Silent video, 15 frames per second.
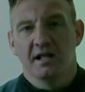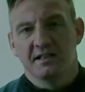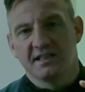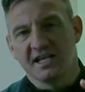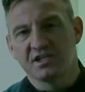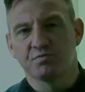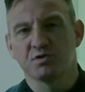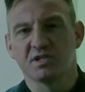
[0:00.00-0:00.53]

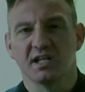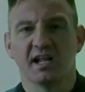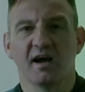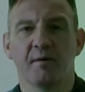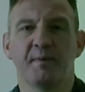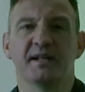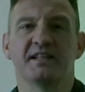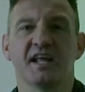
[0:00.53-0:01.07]
this was a little
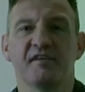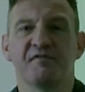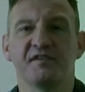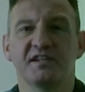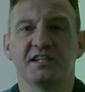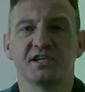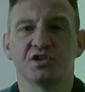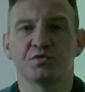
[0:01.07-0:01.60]
bit
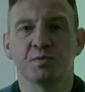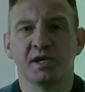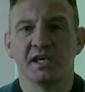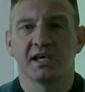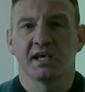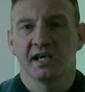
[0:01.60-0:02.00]
different this week.